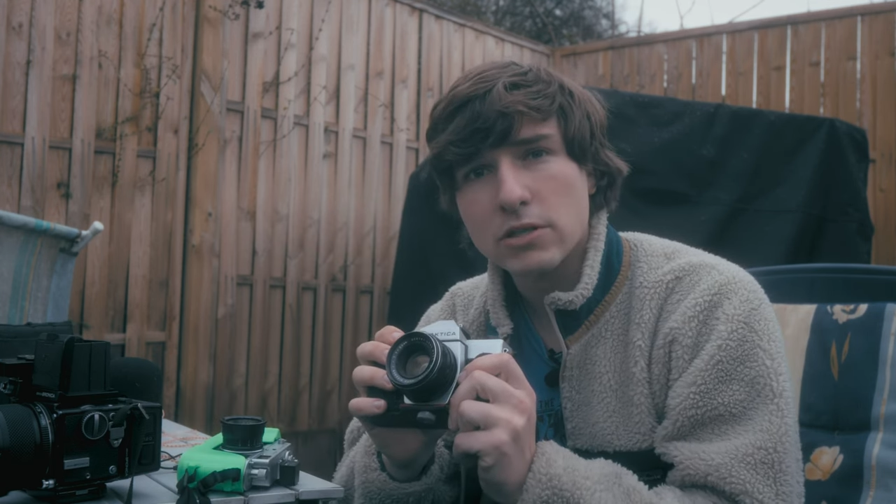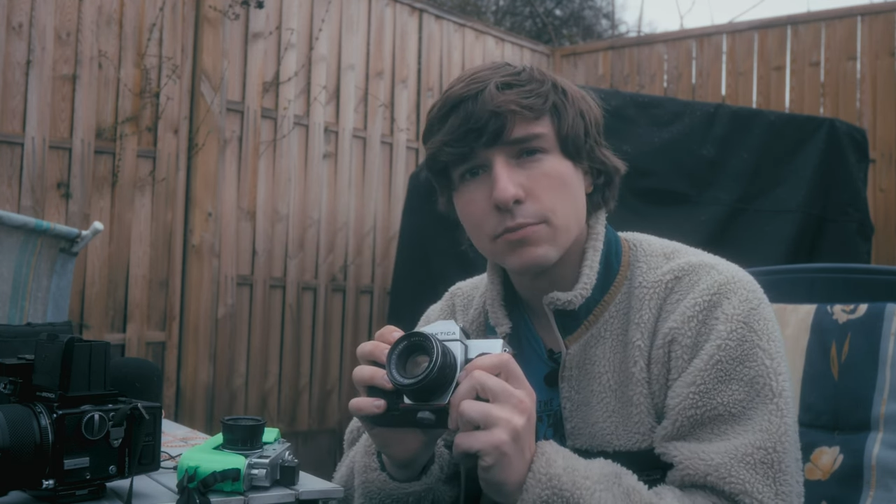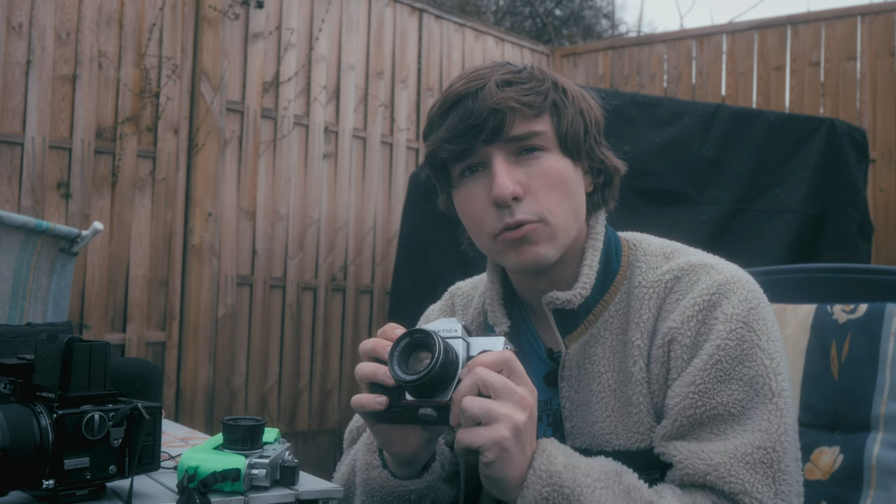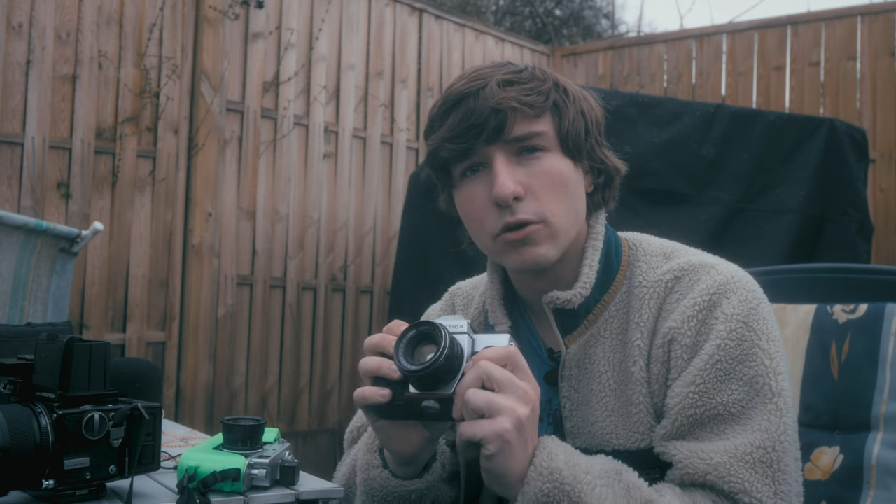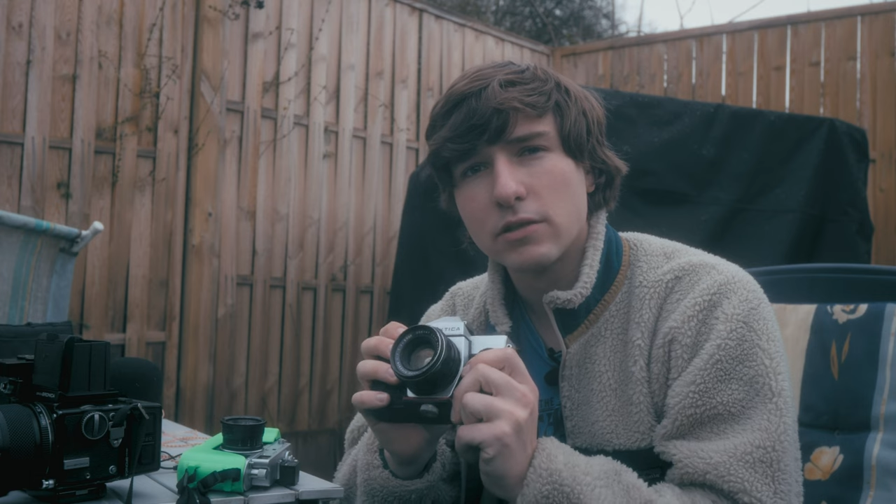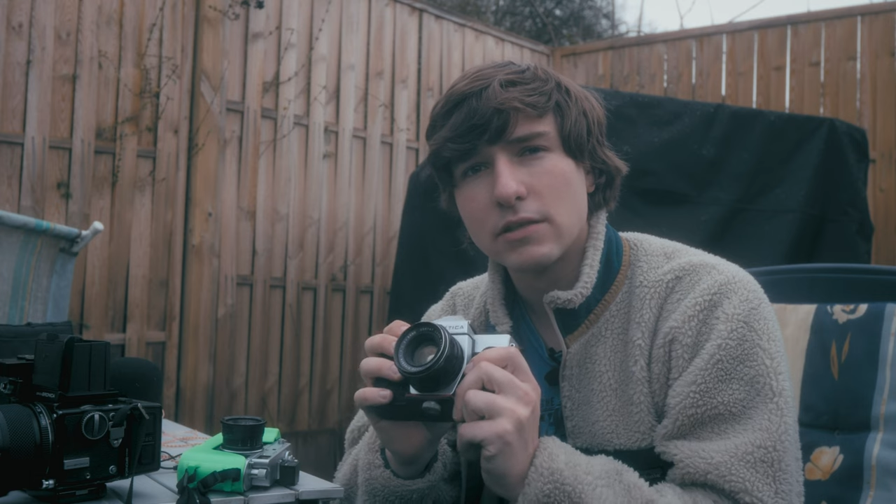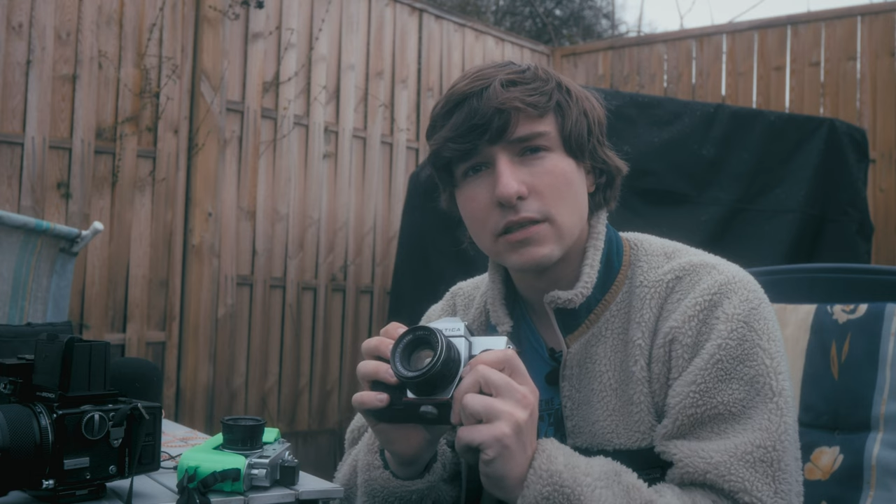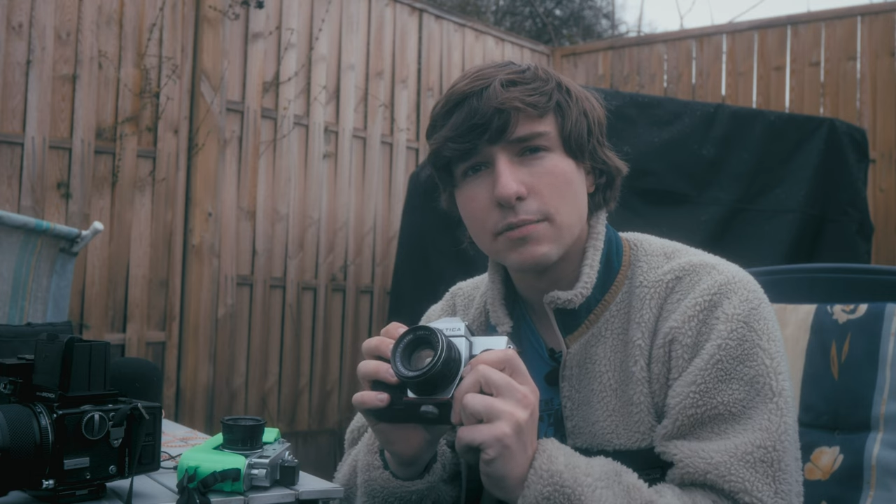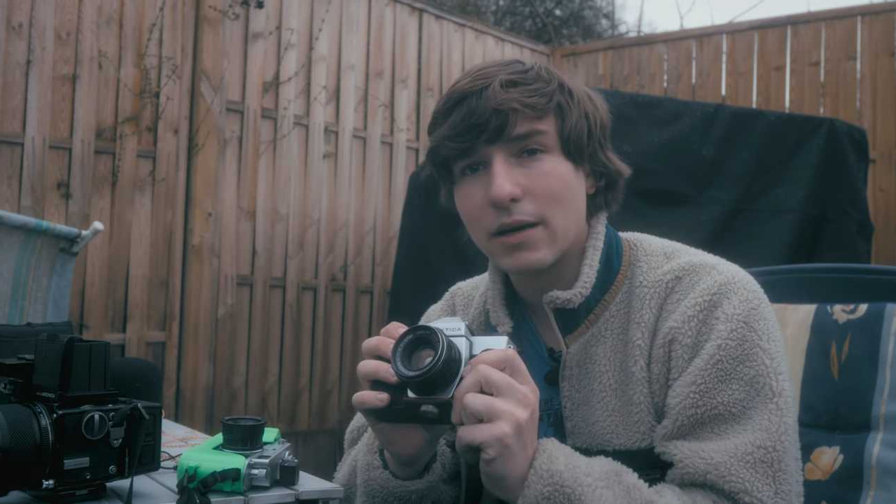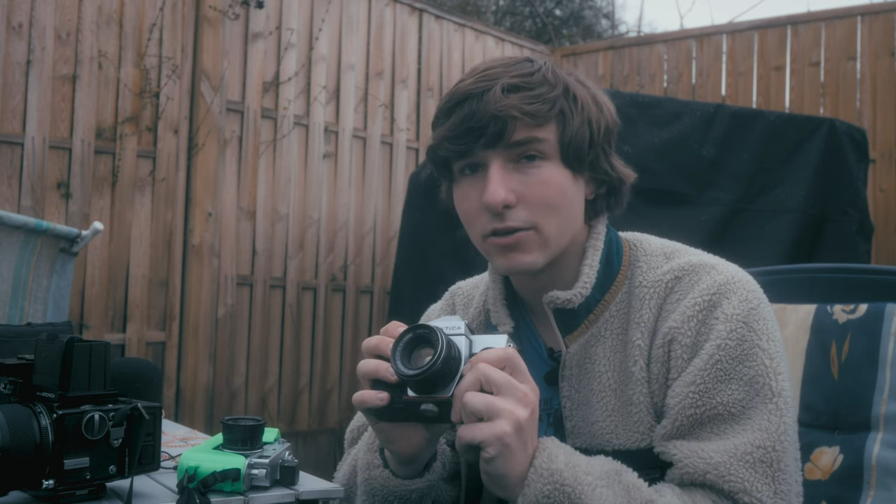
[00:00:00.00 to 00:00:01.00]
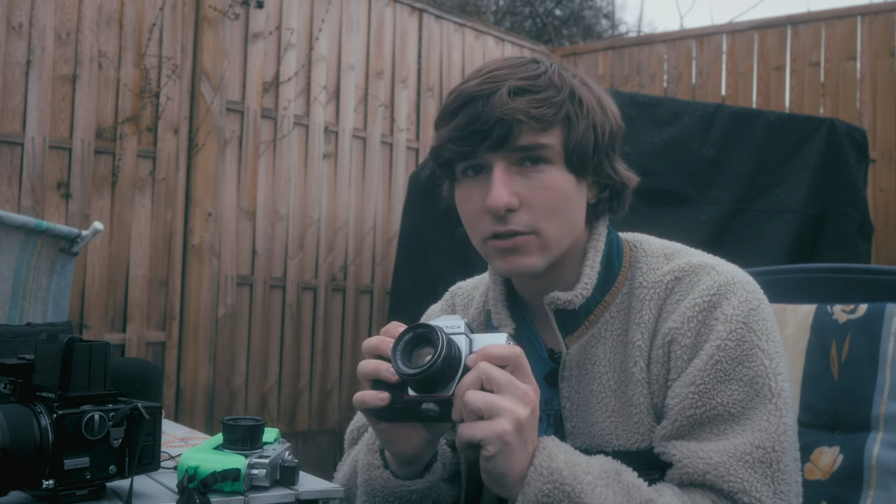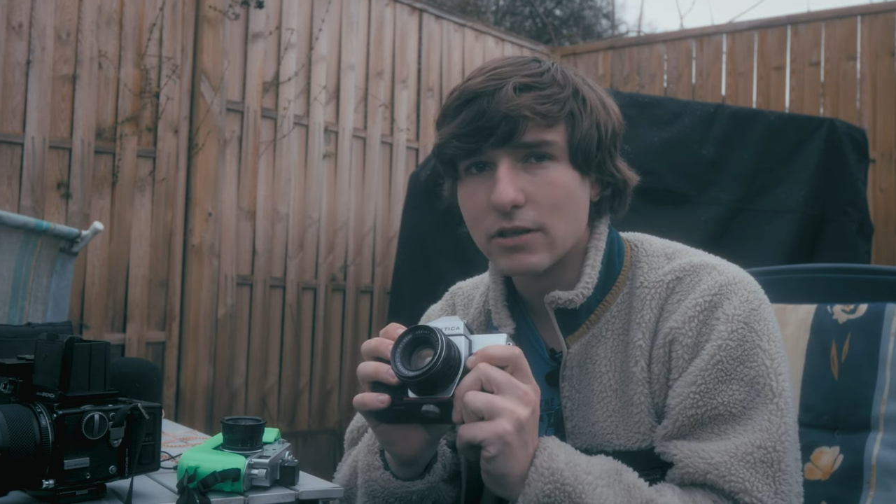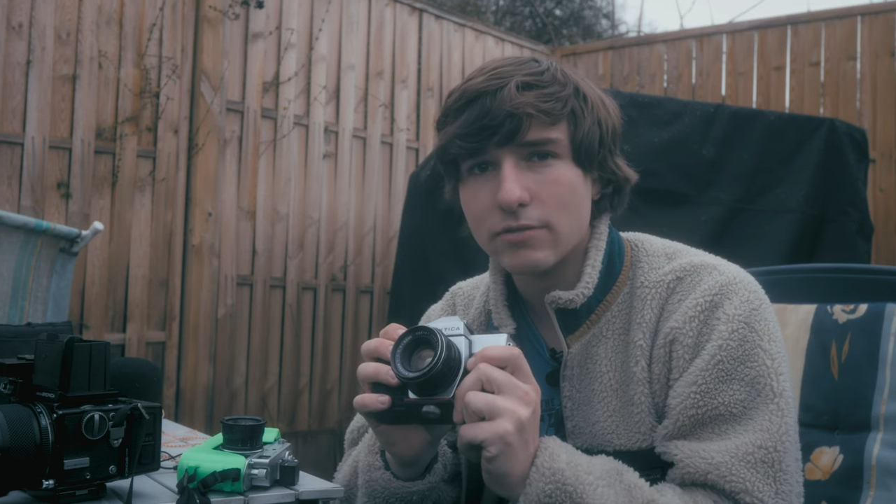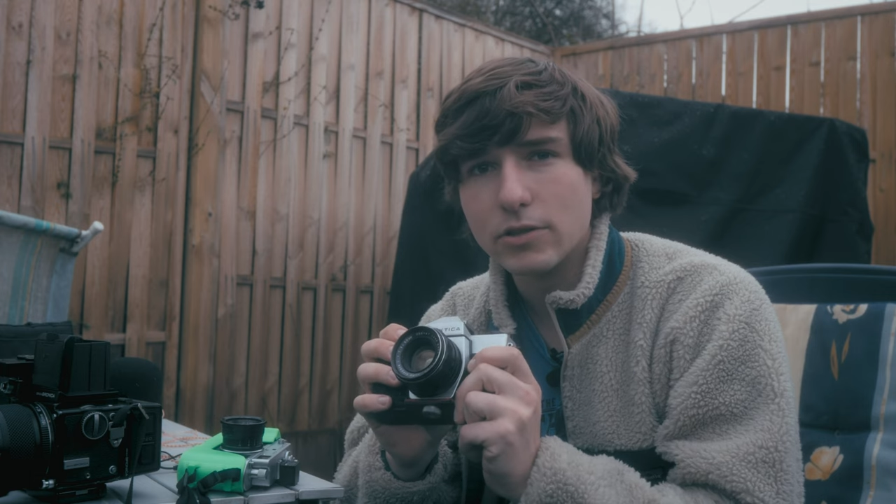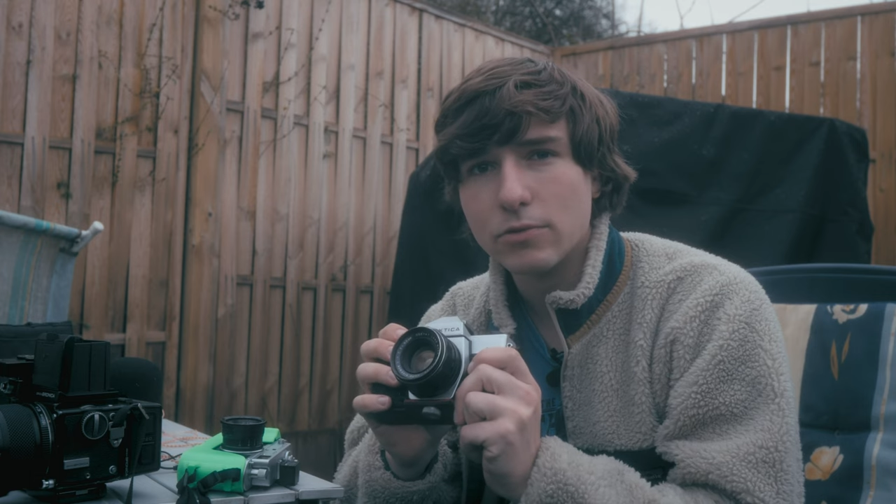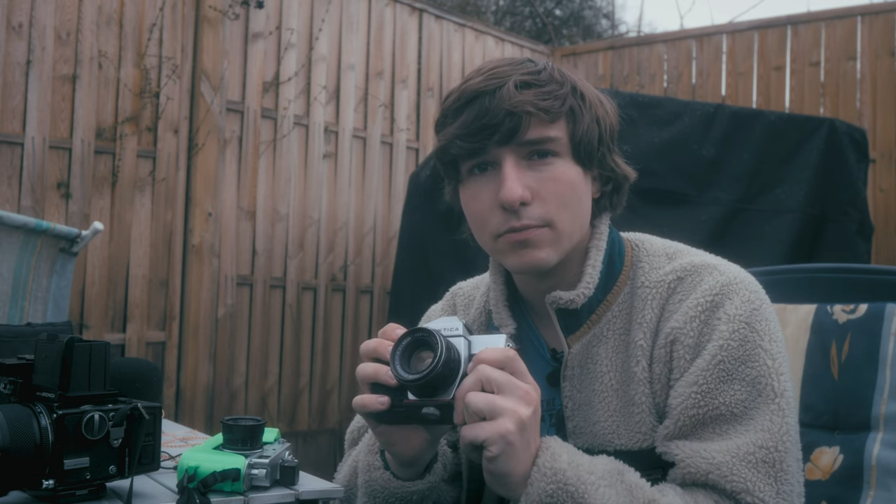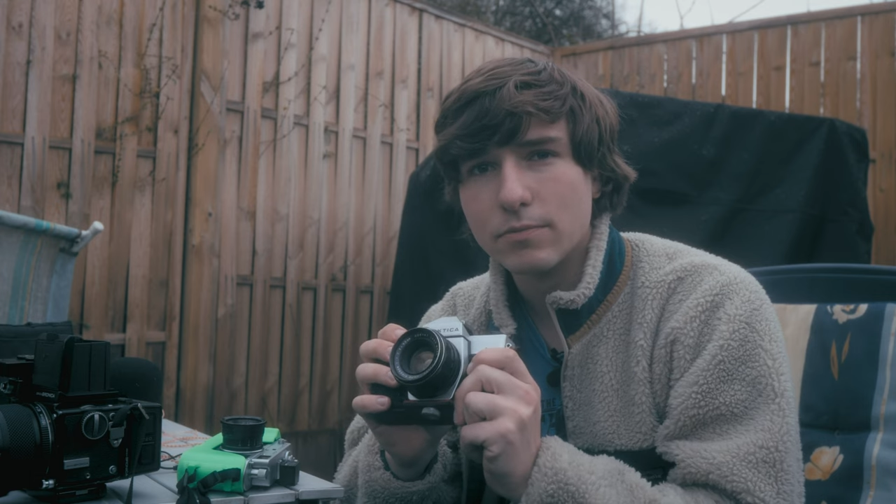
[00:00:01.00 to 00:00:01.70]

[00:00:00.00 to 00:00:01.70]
important tip I could give you.